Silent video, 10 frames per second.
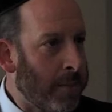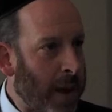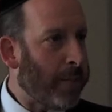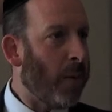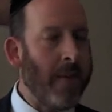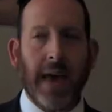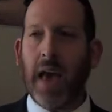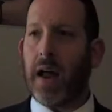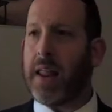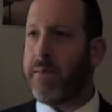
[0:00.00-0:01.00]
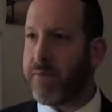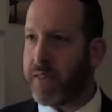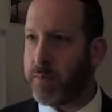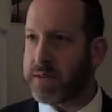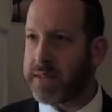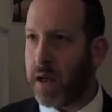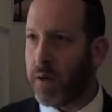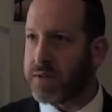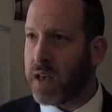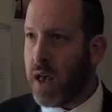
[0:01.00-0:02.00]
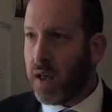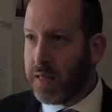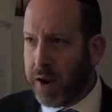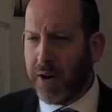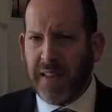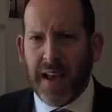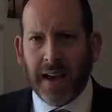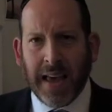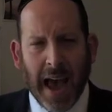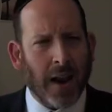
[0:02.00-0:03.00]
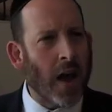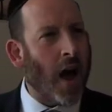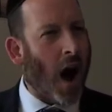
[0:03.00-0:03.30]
people making a name for themselves, literally, again,